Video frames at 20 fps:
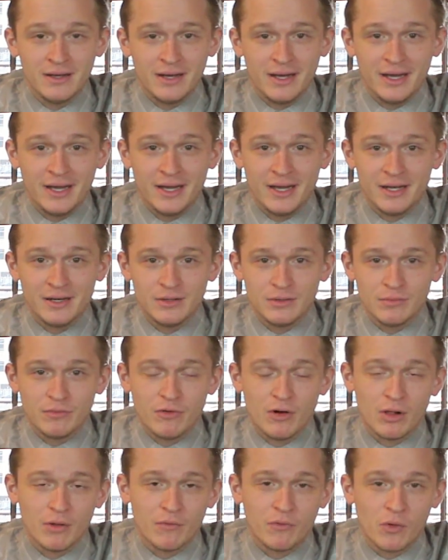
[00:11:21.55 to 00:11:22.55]
And
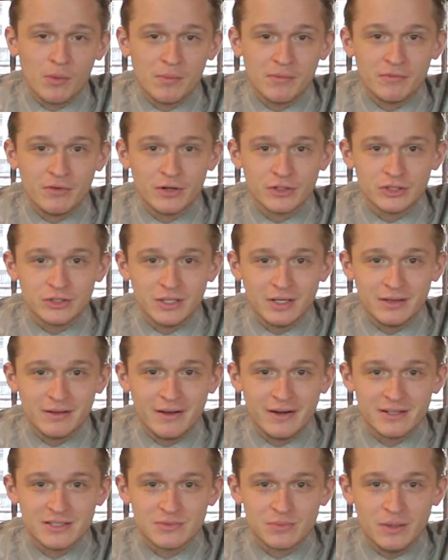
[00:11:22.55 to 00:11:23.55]
follow Form and Function
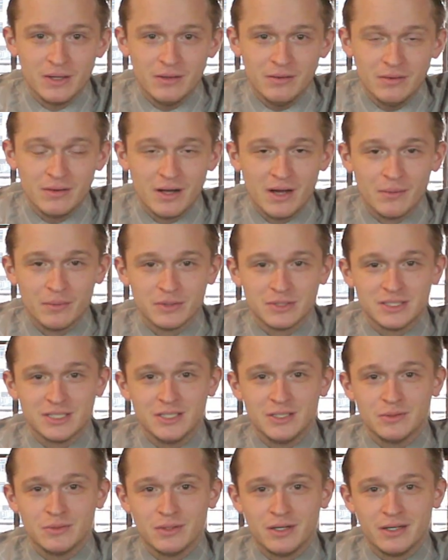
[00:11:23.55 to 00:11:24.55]
online as well. And we'll see
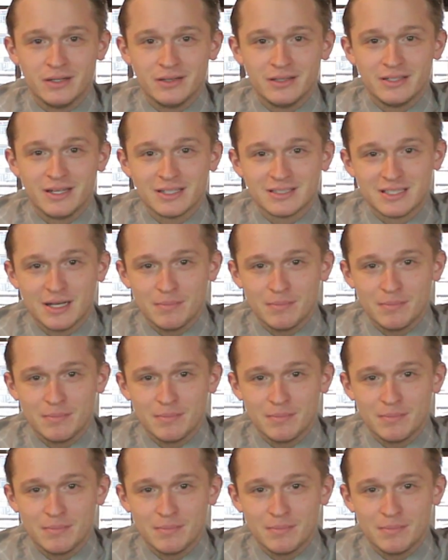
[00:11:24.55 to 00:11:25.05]
you on the next